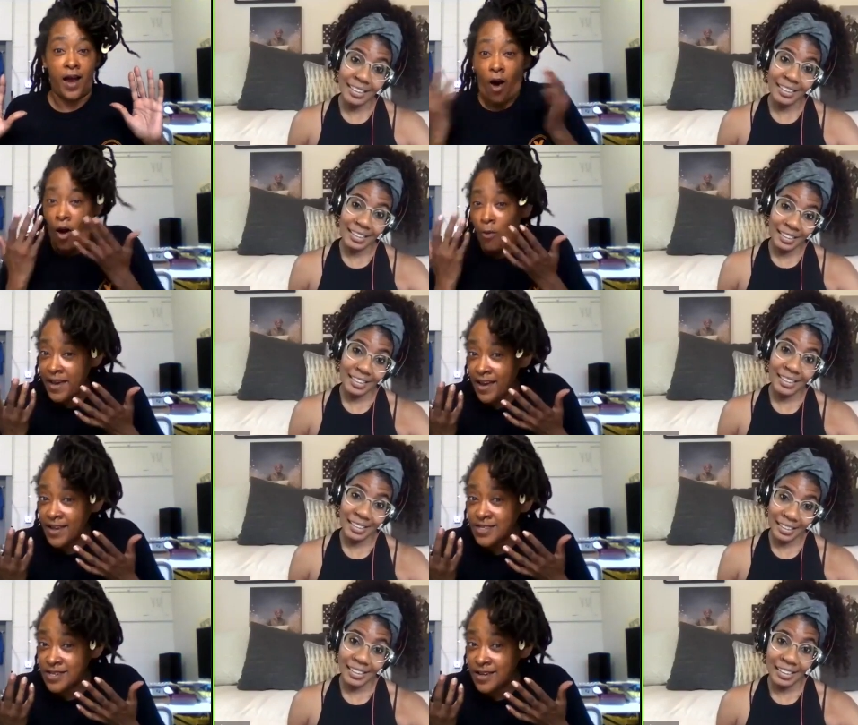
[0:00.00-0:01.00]
Speaker 1: all my
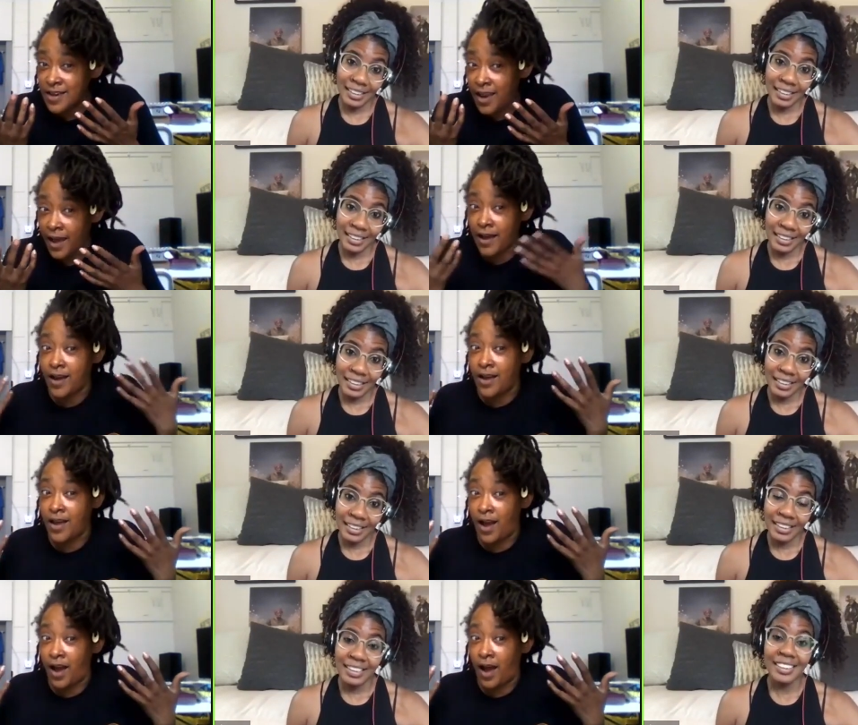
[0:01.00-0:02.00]
gigs, like.
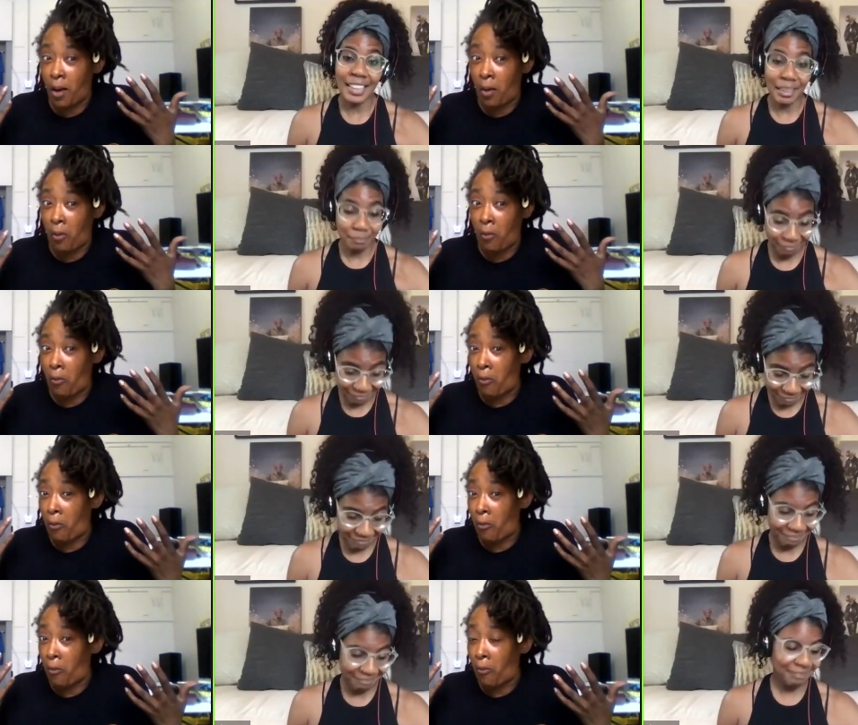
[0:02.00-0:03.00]
Yep,
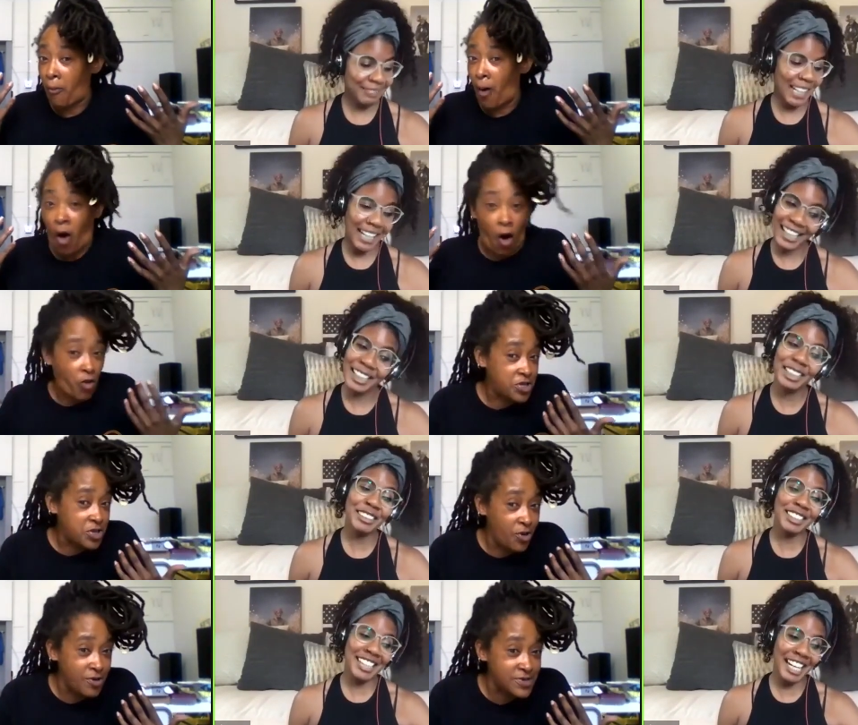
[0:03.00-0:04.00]
I
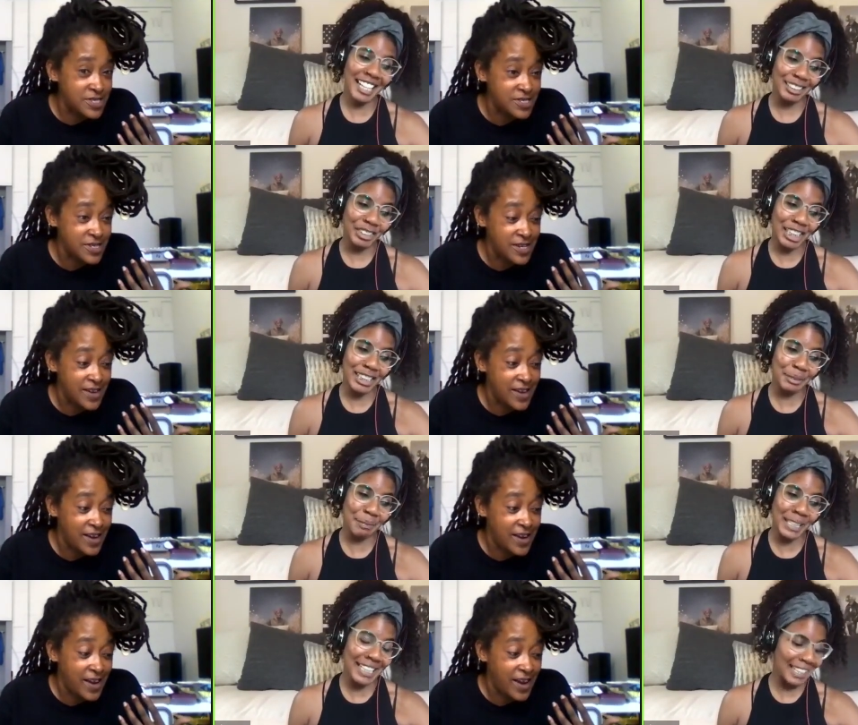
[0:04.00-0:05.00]
understand, trust
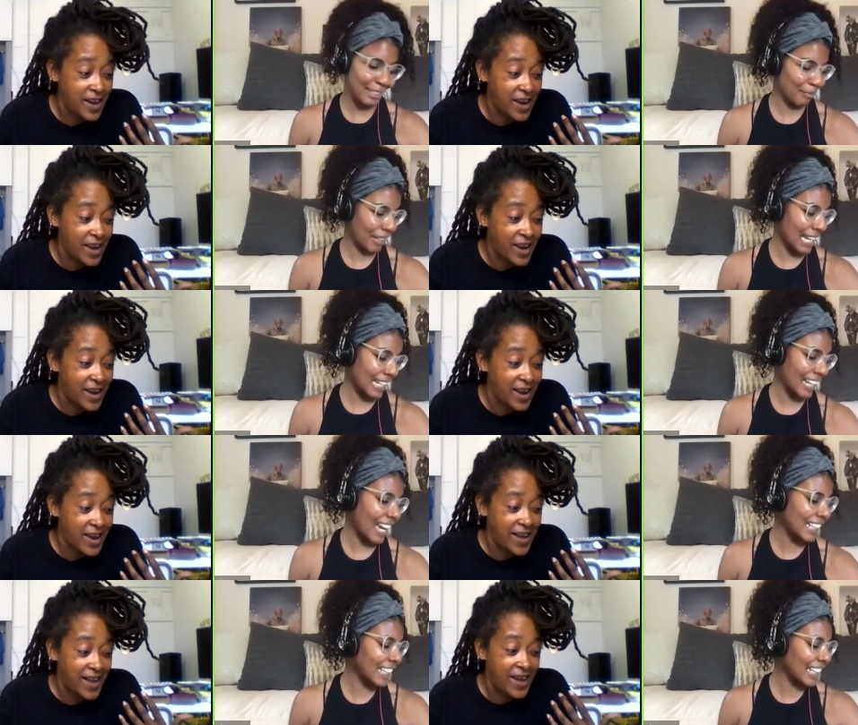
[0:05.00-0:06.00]
me, man.
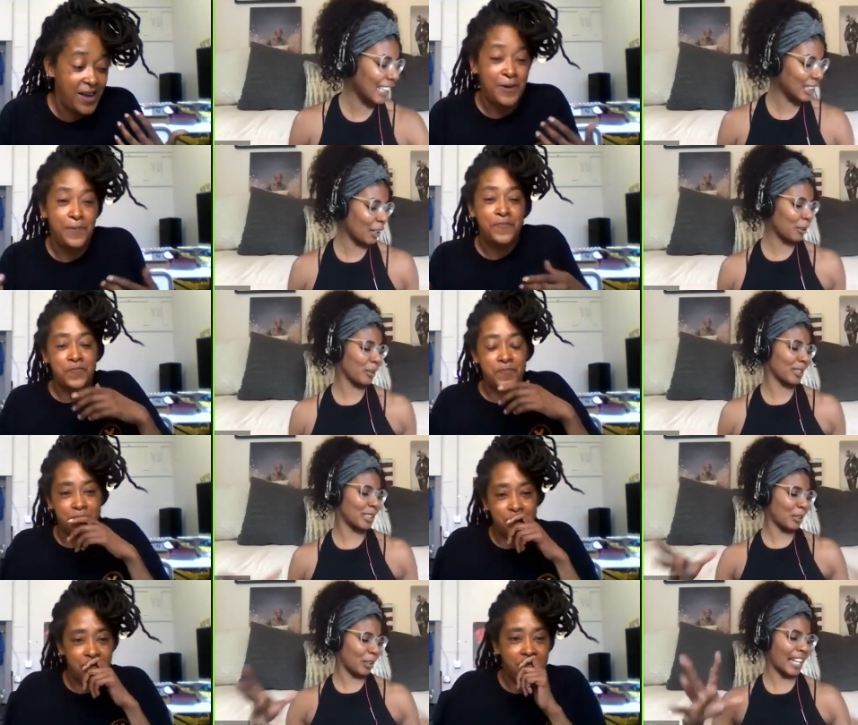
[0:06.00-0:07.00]
And then, so, so
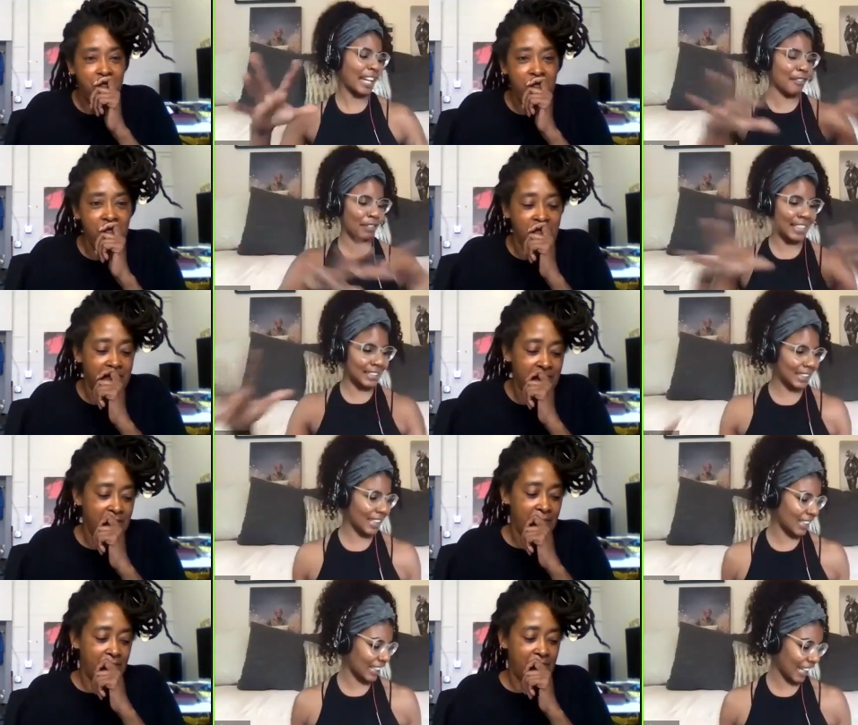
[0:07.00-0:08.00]
like everything's
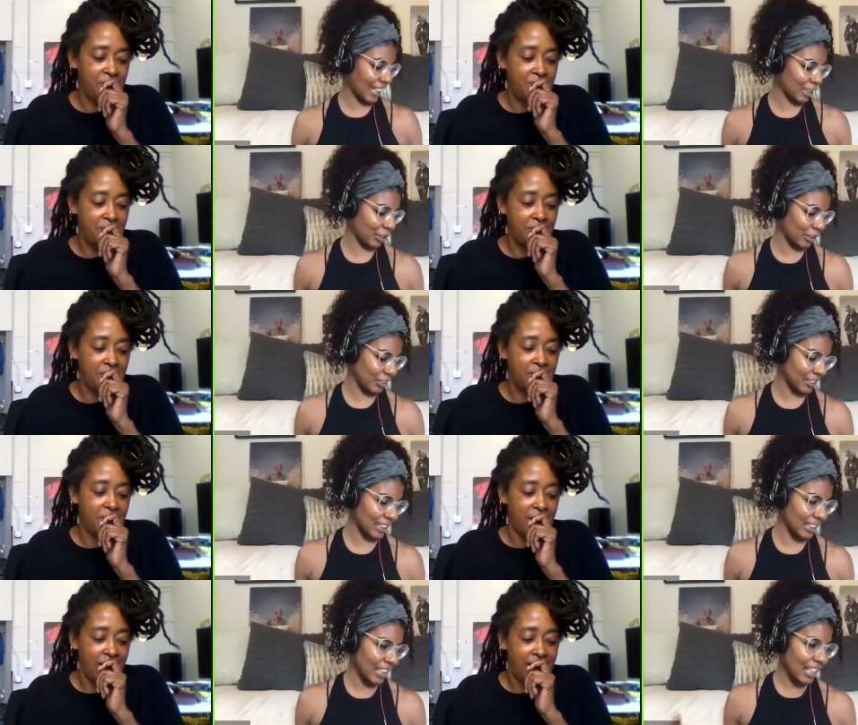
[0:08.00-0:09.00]
getting canceled.
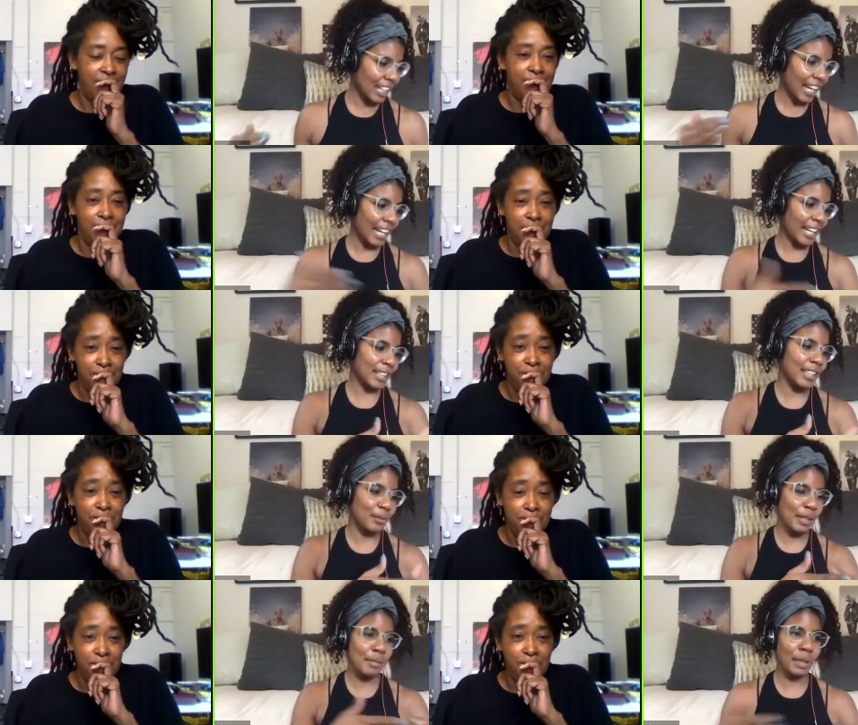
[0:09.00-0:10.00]
I had
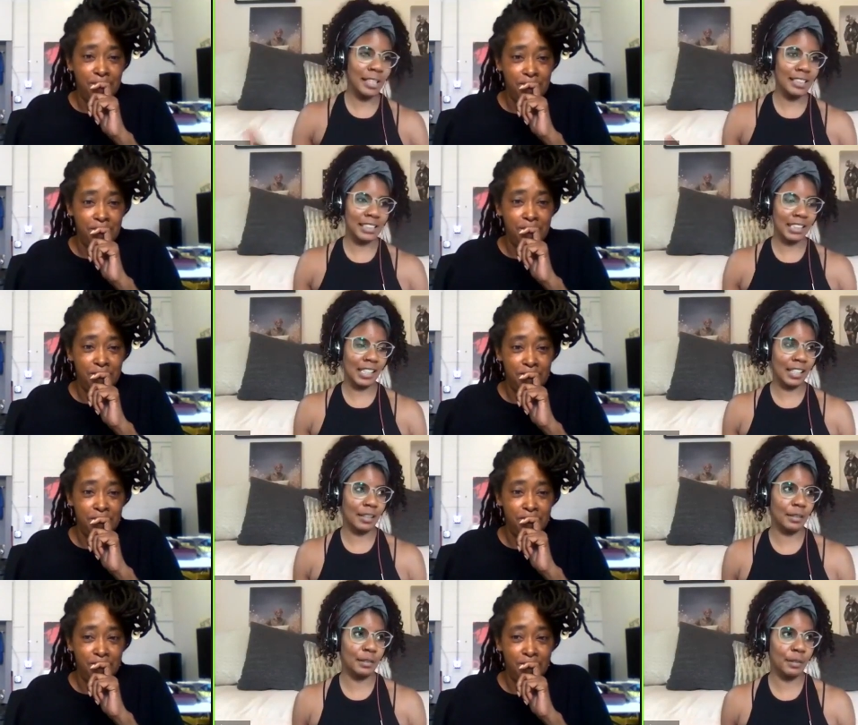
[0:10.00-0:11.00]
three months
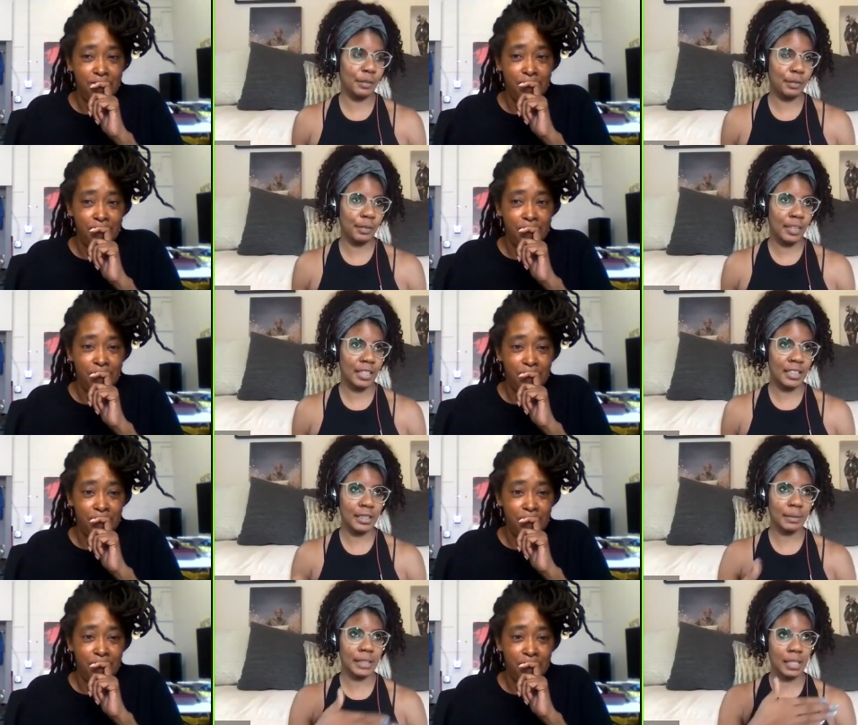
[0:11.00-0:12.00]
of, because this
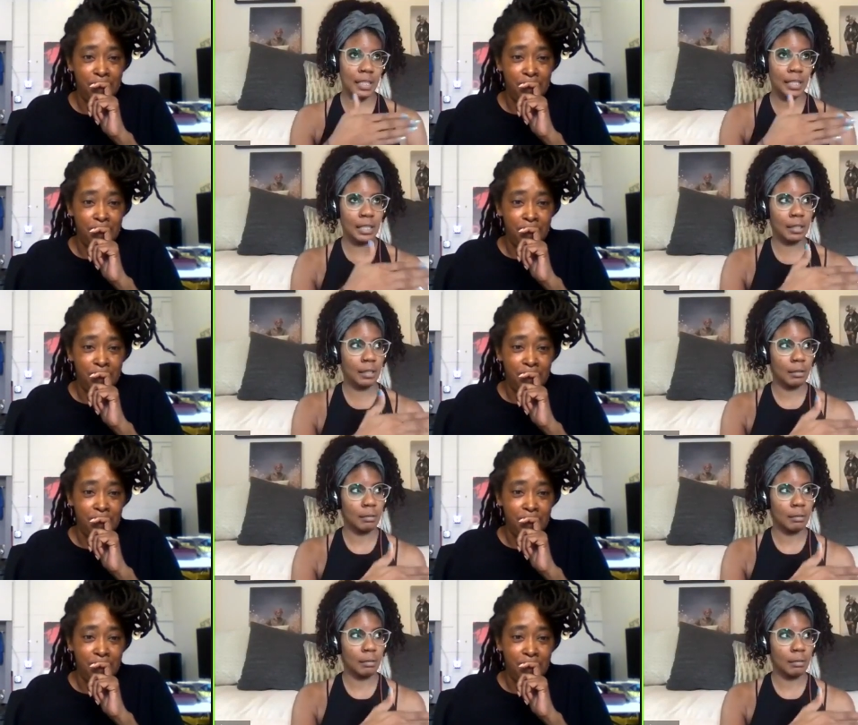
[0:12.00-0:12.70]
was like